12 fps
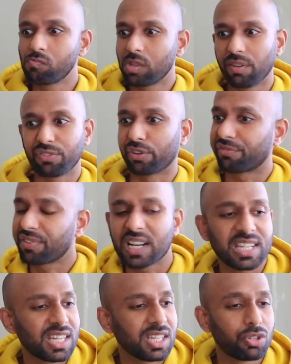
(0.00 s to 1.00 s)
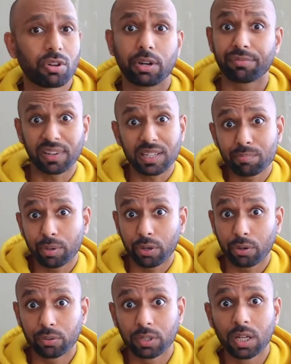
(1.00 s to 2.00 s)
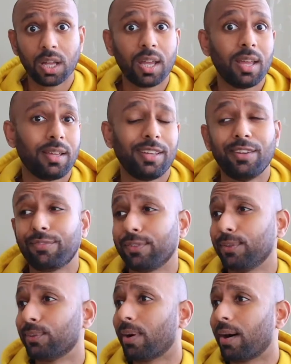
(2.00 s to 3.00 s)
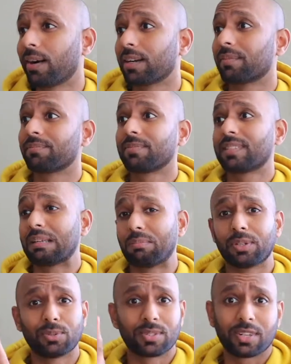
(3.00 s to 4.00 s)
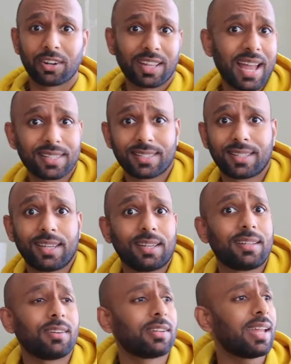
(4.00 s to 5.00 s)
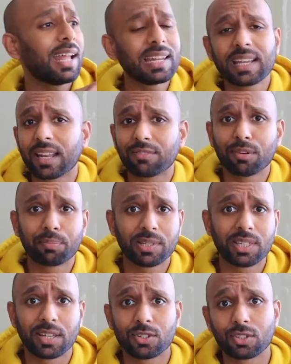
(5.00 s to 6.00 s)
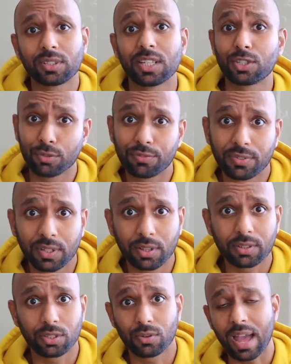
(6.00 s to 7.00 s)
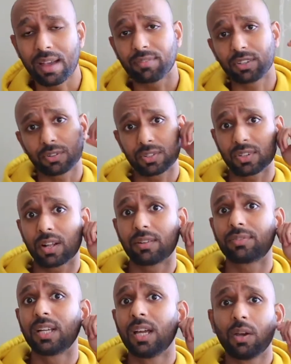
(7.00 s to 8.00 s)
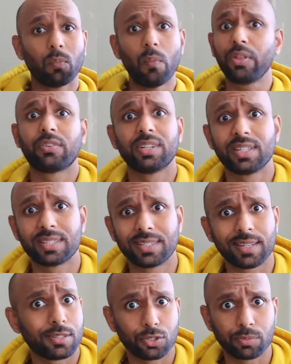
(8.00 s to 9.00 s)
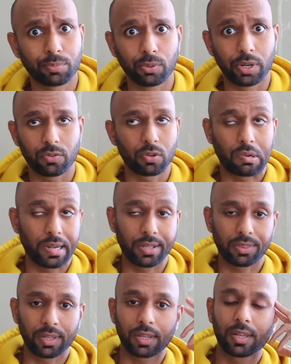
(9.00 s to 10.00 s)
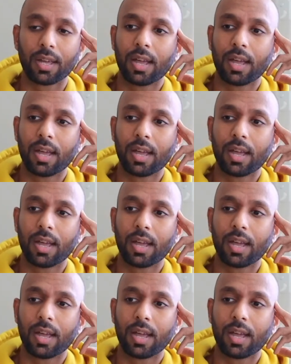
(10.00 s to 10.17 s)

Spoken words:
if you're funny, you got a funny bone. If you are someone who's sarcastic, got any kind of a potential that you feel you have in yourself, whether it is dance or poetry or anything,